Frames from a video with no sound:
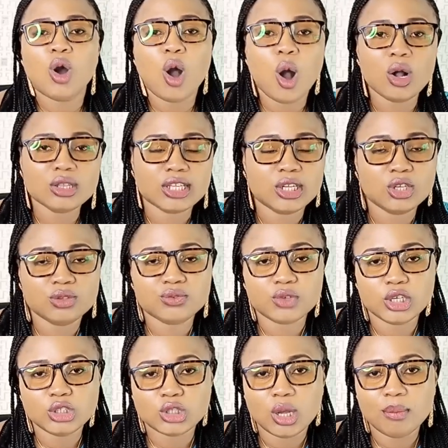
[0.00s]
On the
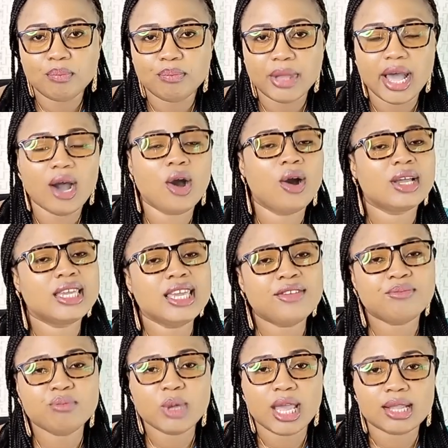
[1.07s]
notification bell,
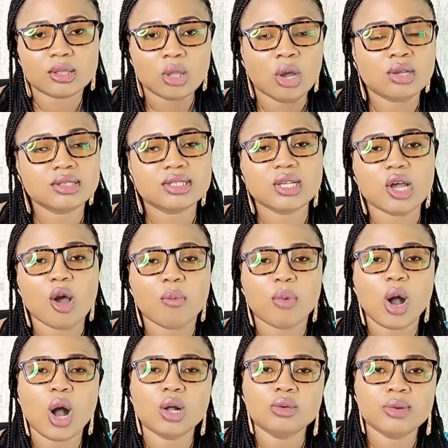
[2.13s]
give me a thumbs up,
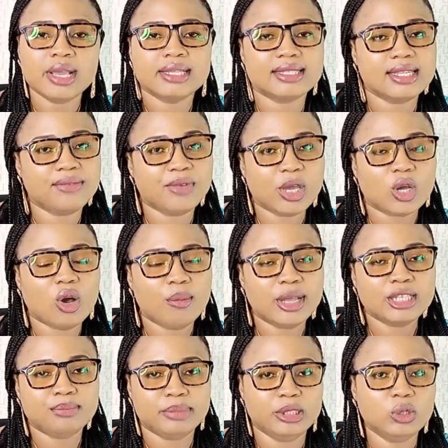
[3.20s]
always leave a
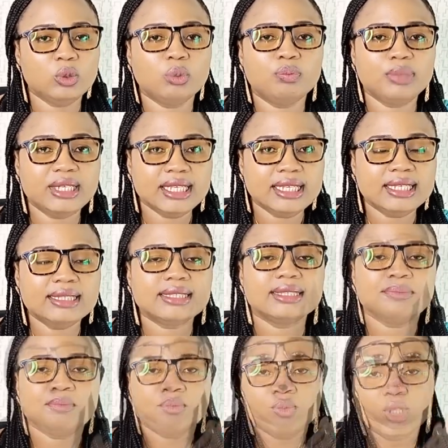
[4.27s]
comment below,
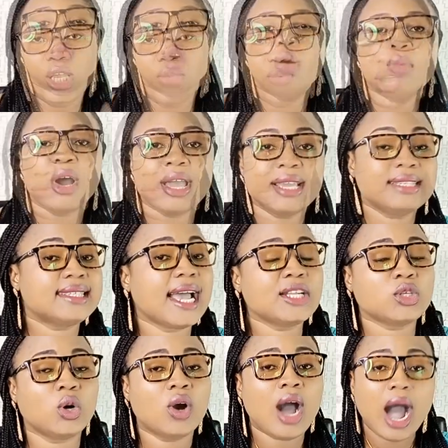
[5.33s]
please. For more
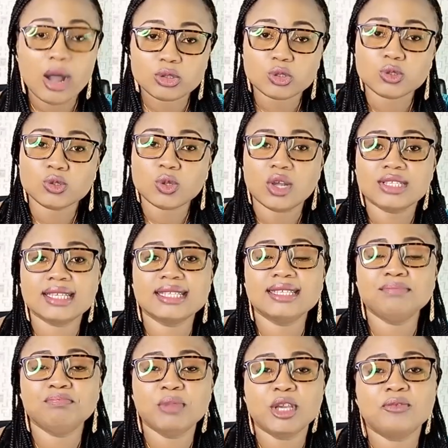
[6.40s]
insight on how to succeed
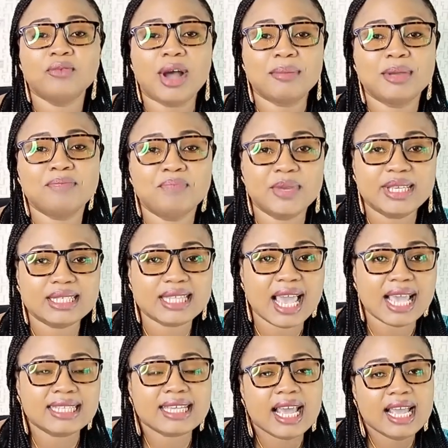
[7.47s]
in pig farming
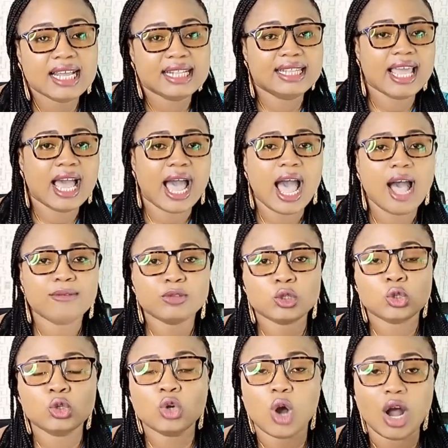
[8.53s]
business, there I have
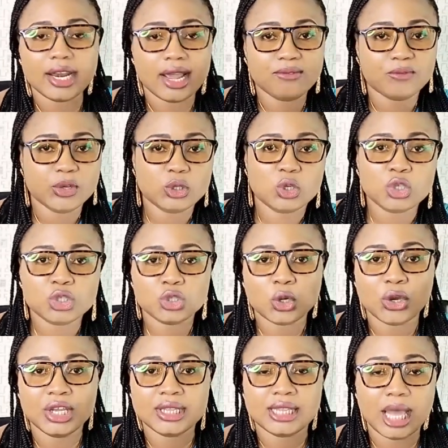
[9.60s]
two other videos
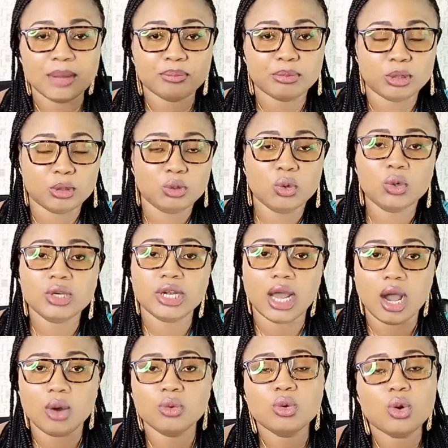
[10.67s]
showing down below
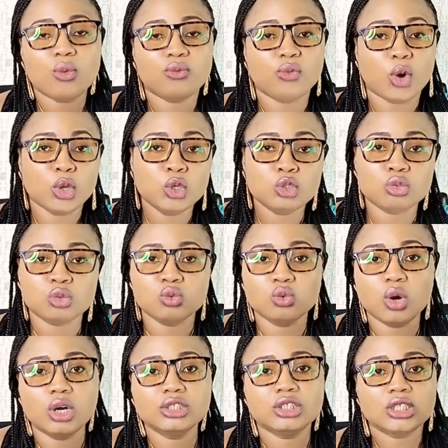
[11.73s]
now for you to
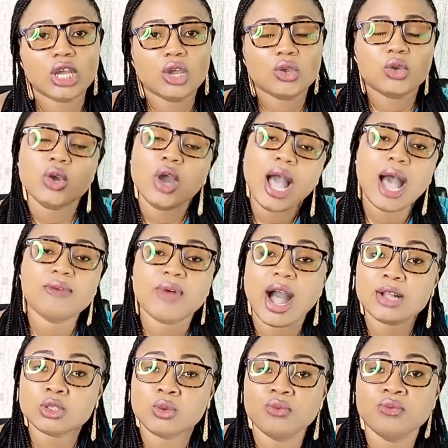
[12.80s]
watch. You have
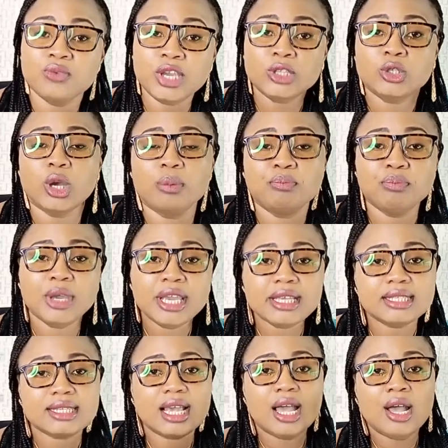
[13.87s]
how to feed your
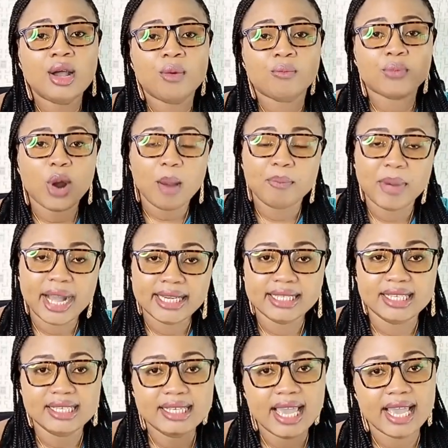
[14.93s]
pigs
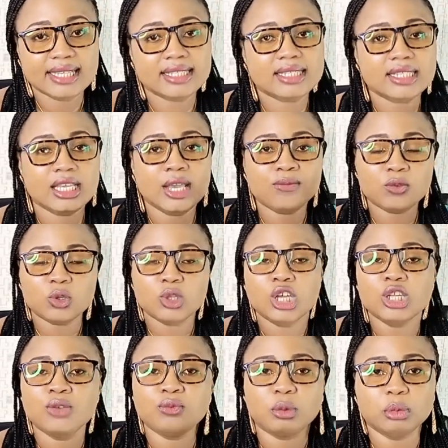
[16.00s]
properly. Yes, if you need
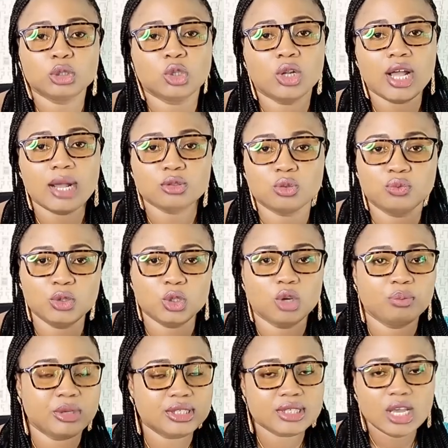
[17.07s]
information on how to feed your
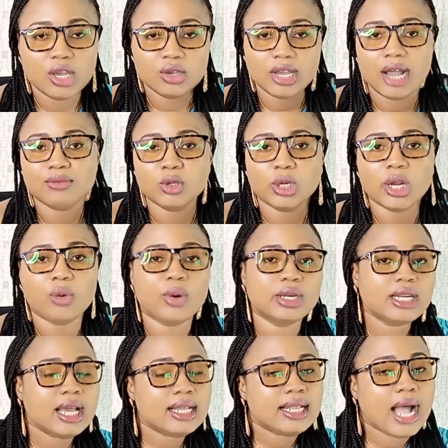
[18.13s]
pigs, you have the other one.
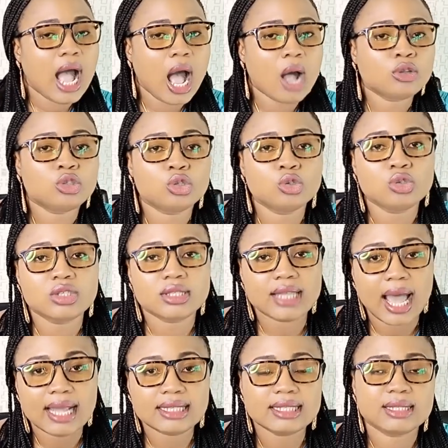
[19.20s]
How to
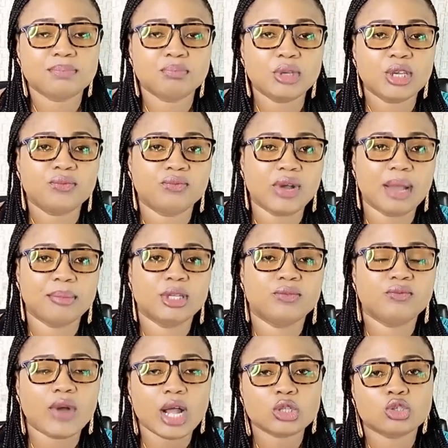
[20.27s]
start pig farming,
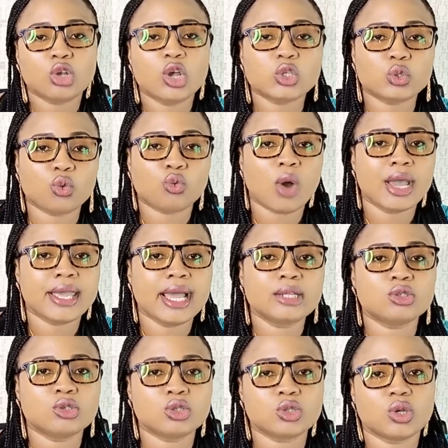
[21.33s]
factors required
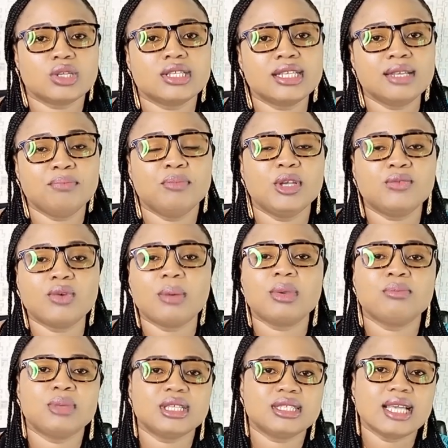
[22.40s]
to succeed in pig
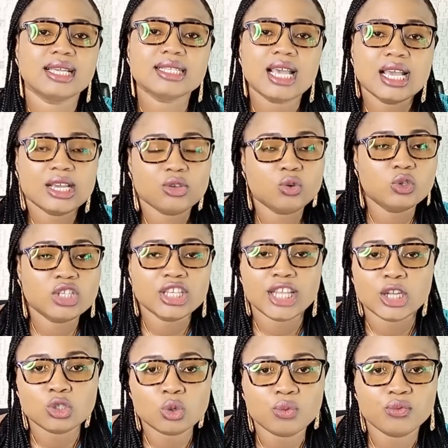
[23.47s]
farming business. You see
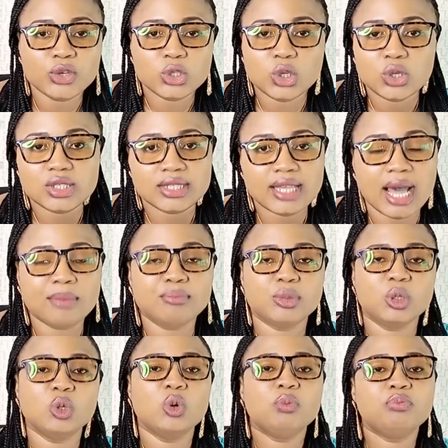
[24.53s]
the two videos down
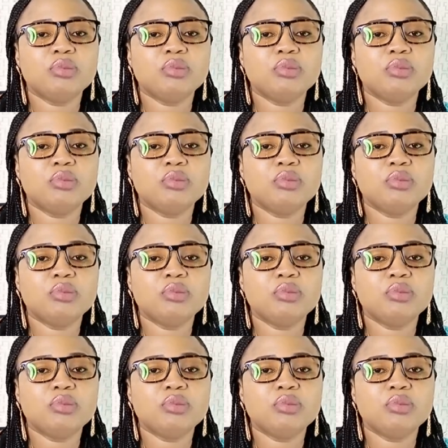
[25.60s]
below.